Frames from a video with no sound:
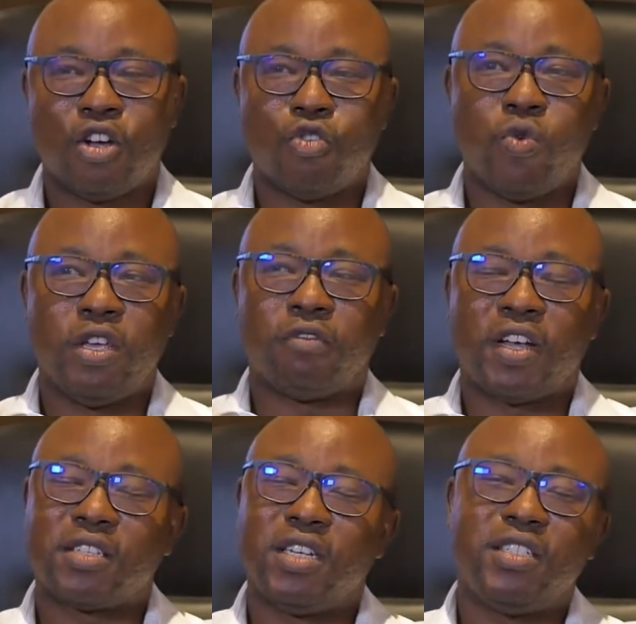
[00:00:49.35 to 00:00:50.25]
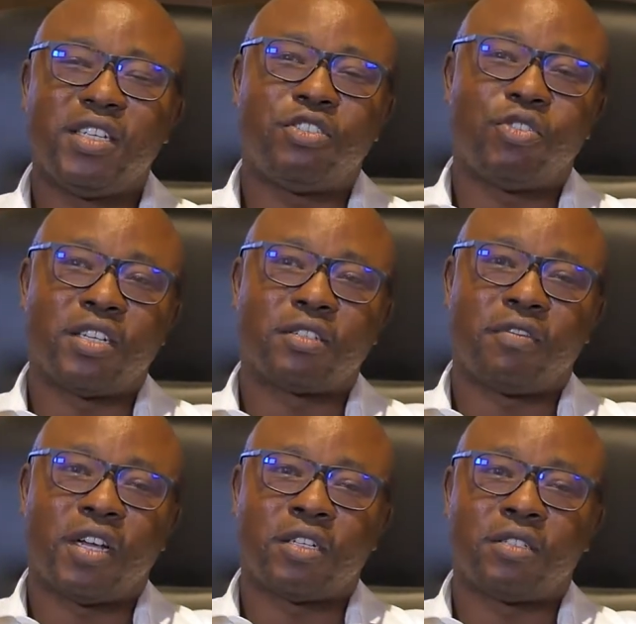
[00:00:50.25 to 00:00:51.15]
We facilitate
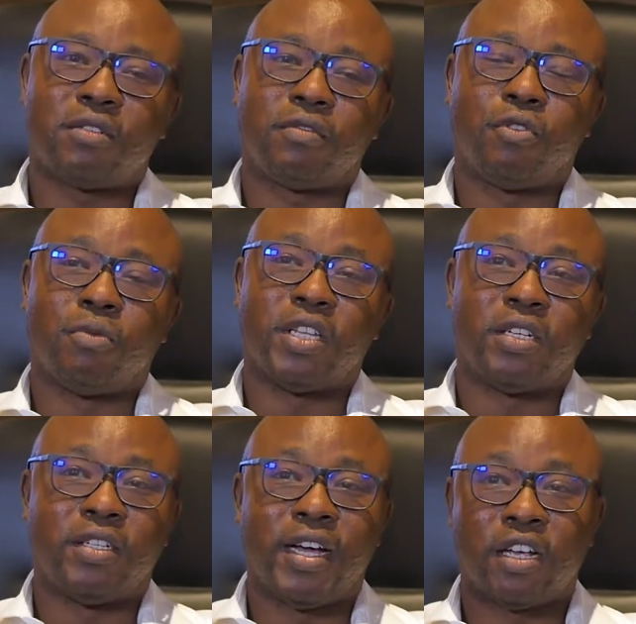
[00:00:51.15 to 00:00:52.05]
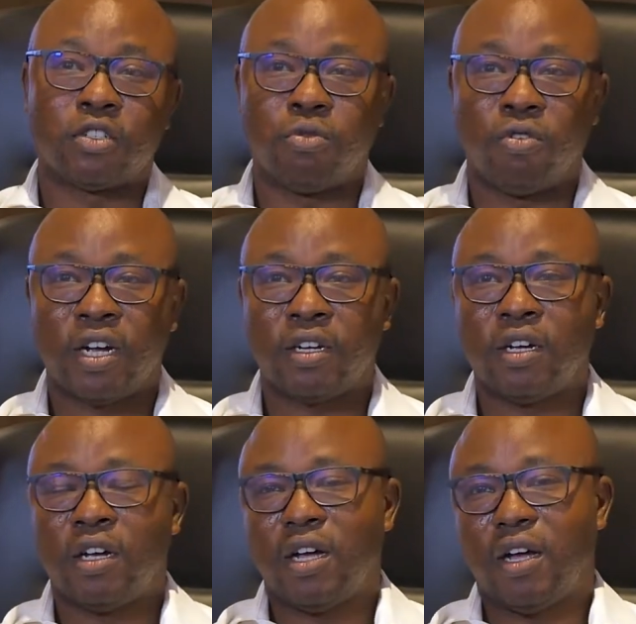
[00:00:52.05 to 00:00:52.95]
transfers from the diaspora,
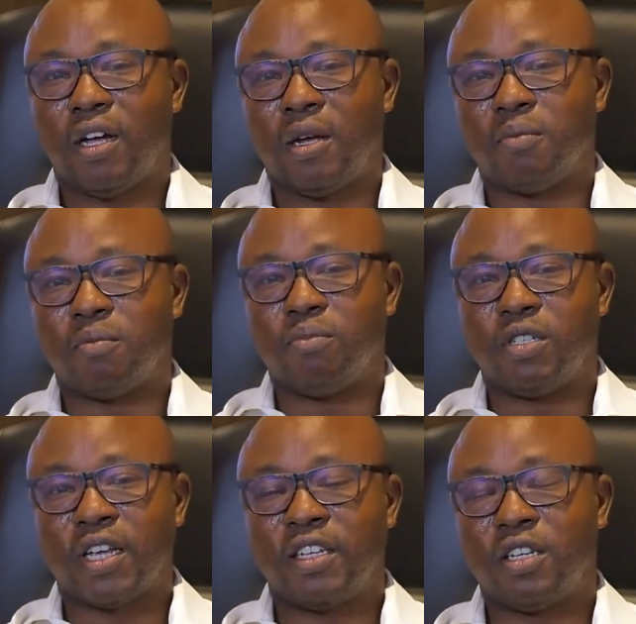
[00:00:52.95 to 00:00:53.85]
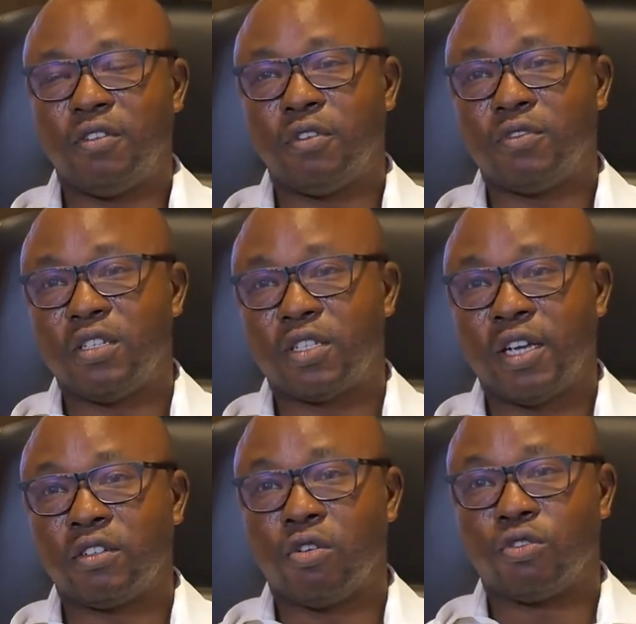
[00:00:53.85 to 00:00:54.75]
precisely
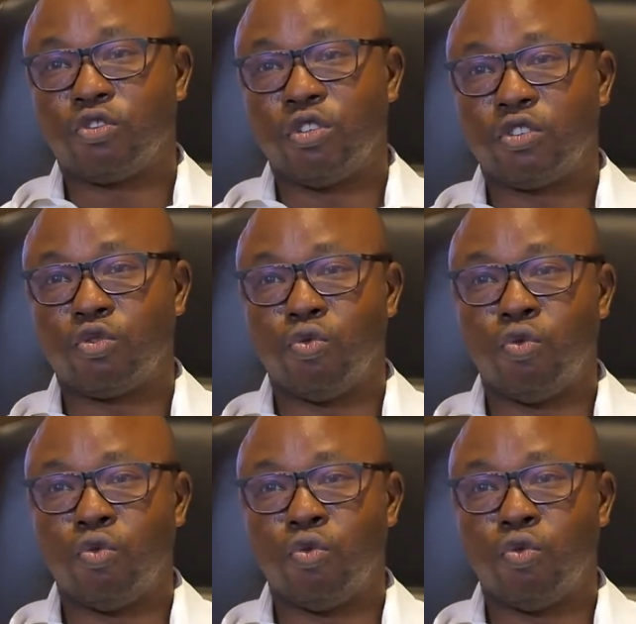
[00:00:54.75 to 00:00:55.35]
57 countries to